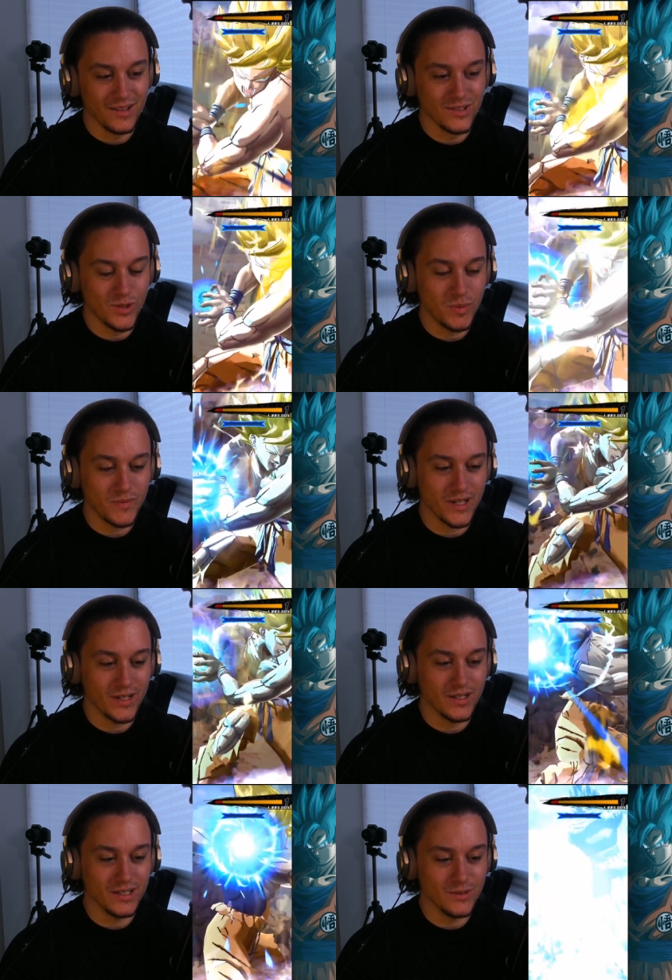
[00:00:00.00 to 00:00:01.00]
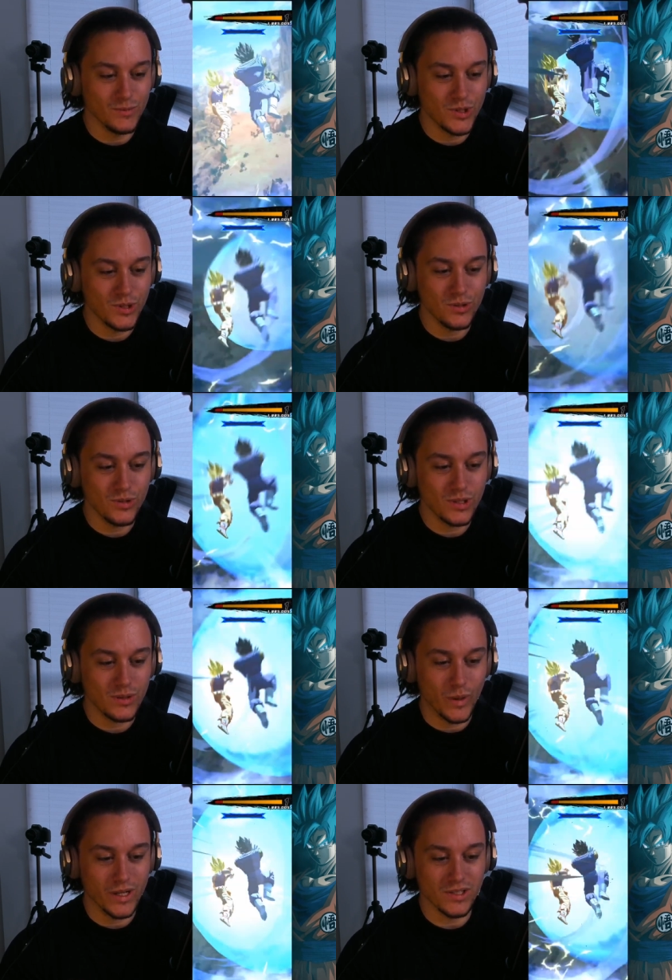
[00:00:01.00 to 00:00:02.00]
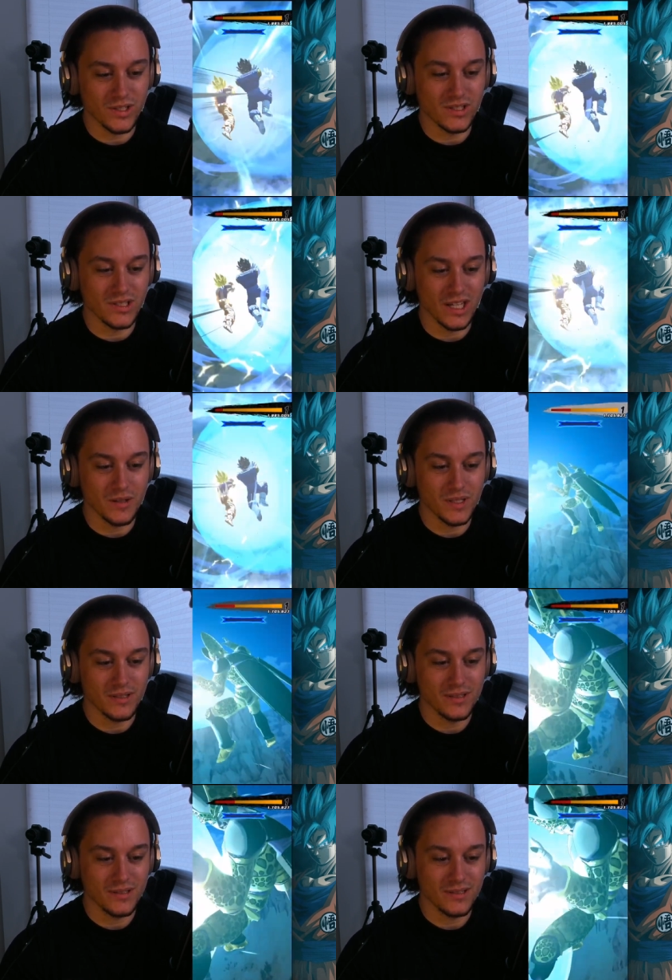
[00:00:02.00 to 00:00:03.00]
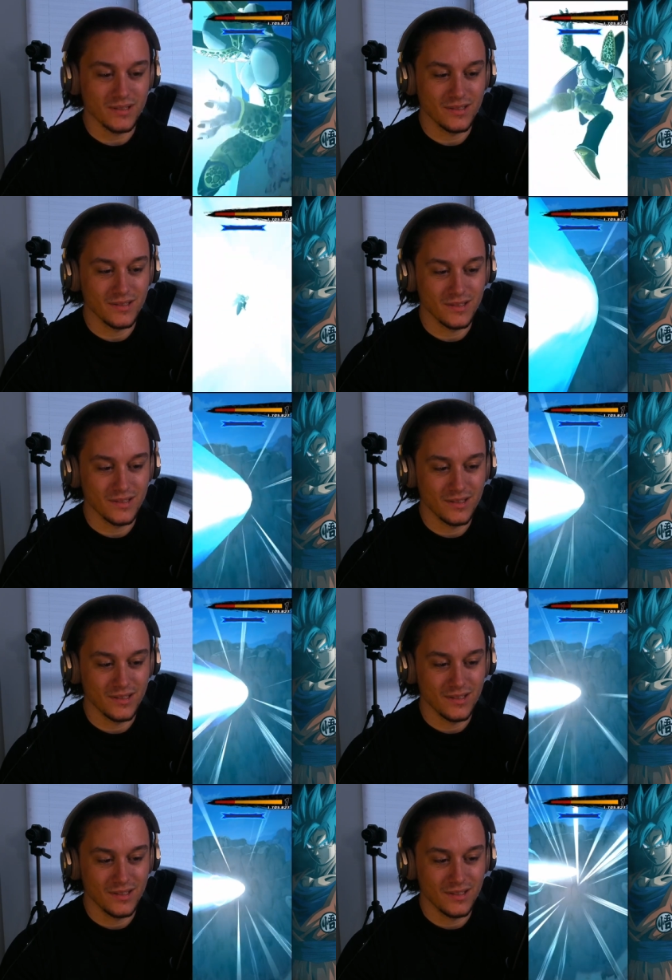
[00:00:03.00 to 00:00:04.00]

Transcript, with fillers: To be fair, we should you should have waited just a tiny bit. I should